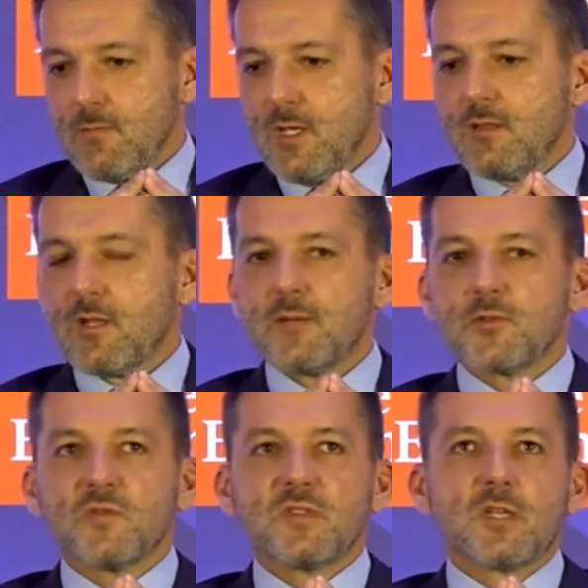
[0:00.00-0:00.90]
in
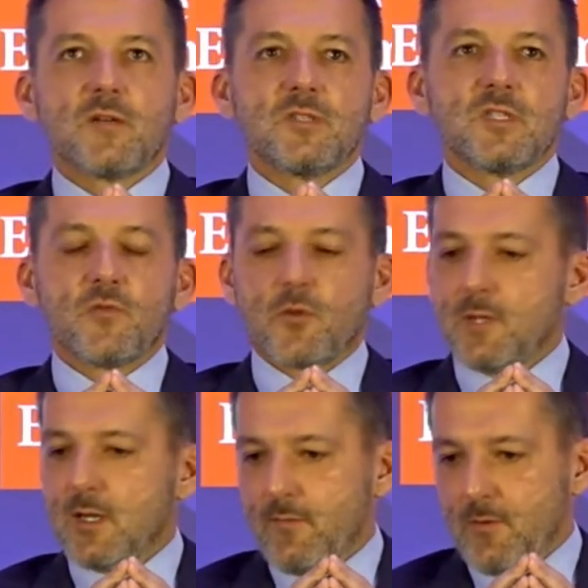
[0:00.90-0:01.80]
terms of services from
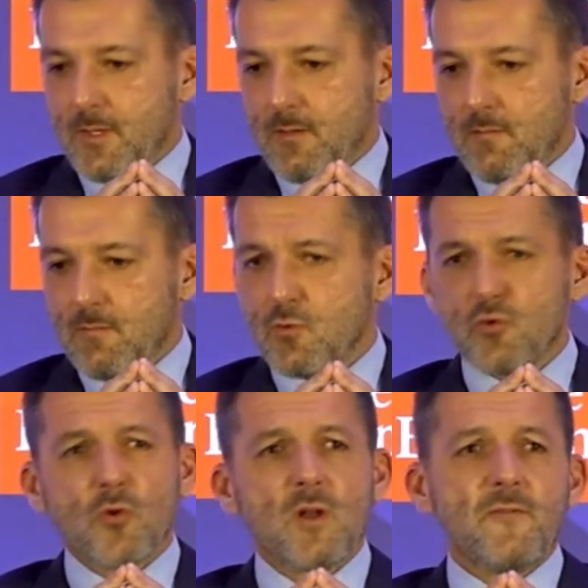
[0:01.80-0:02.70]
the government.
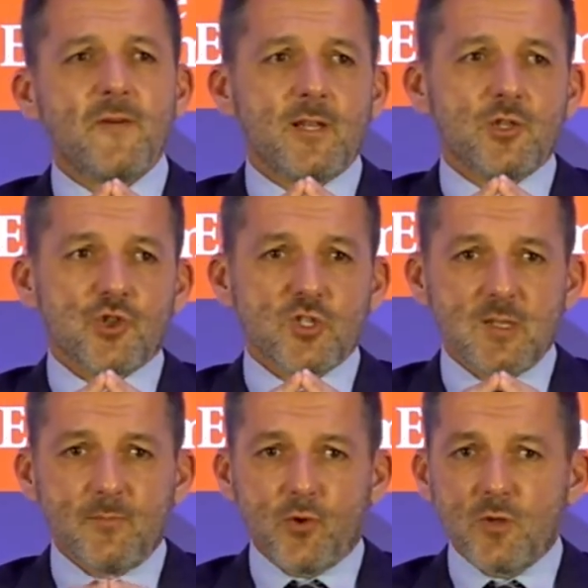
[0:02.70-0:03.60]
Not only financial
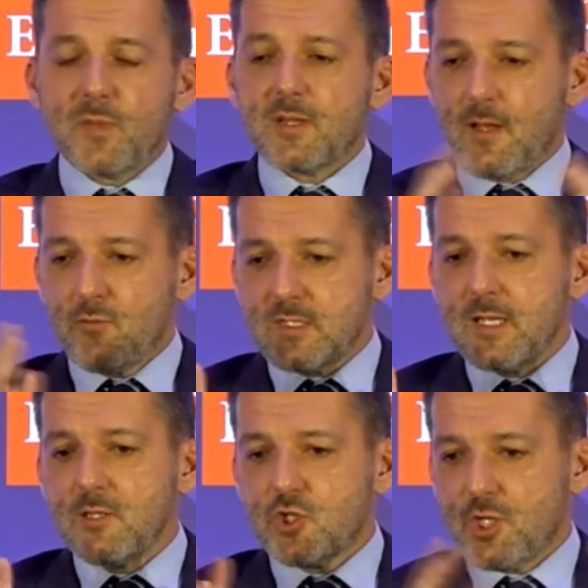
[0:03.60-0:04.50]
support, but I would
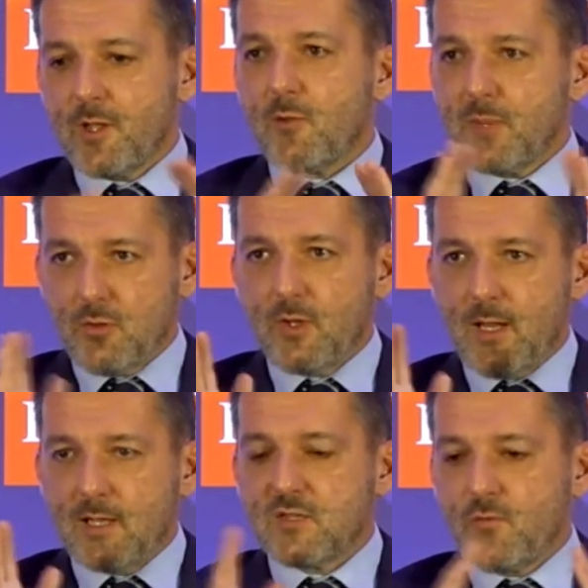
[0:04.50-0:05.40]
say in general. But
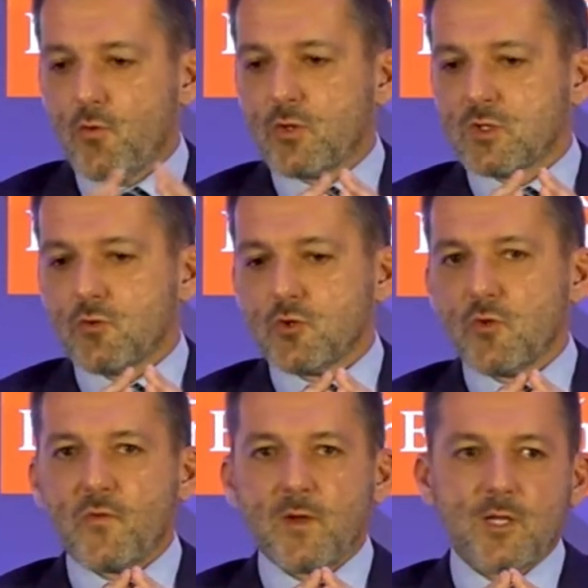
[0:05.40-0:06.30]
okay, let's focus also
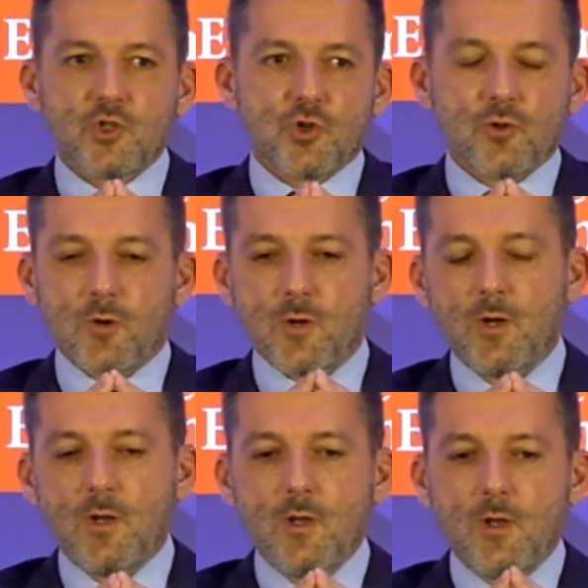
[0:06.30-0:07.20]
on financial
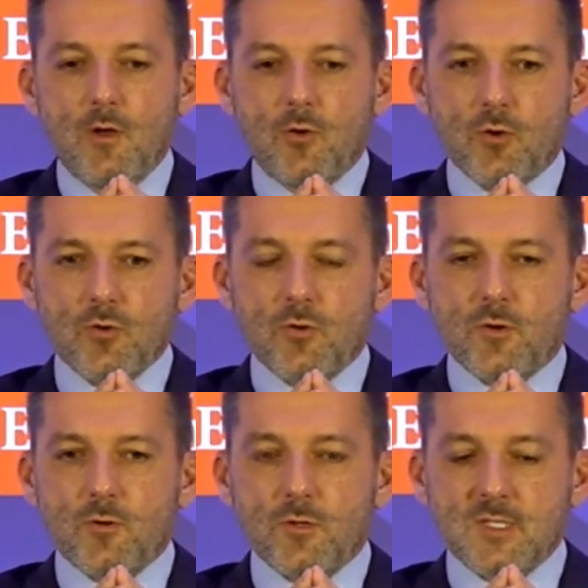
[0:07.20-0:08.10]

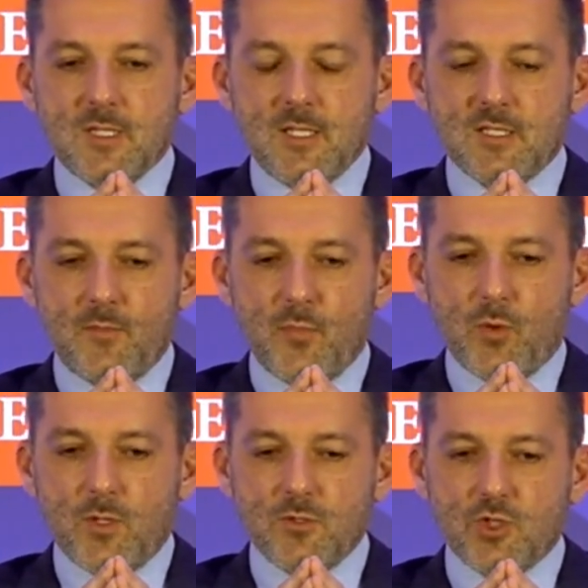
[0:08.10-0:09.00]
or state
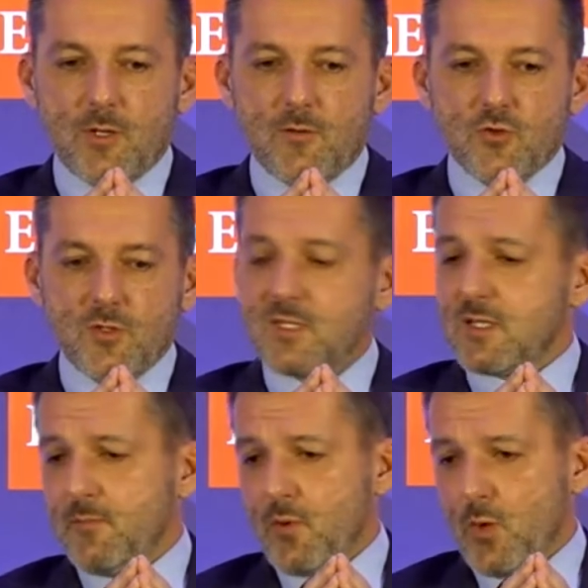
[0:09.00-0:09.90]
support in general. So
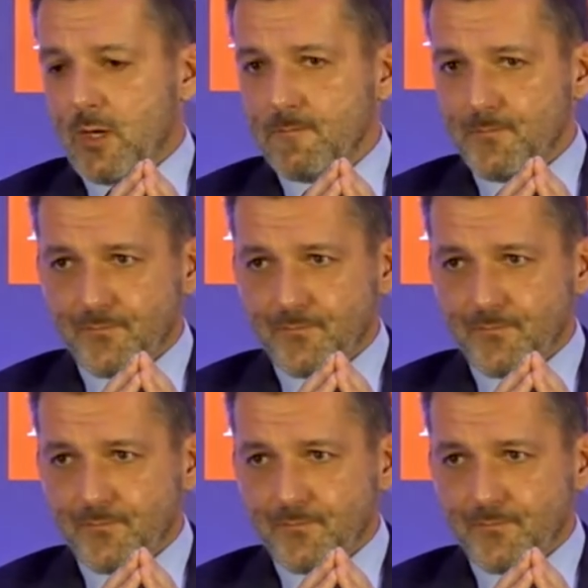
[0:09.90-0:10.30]
that's number one.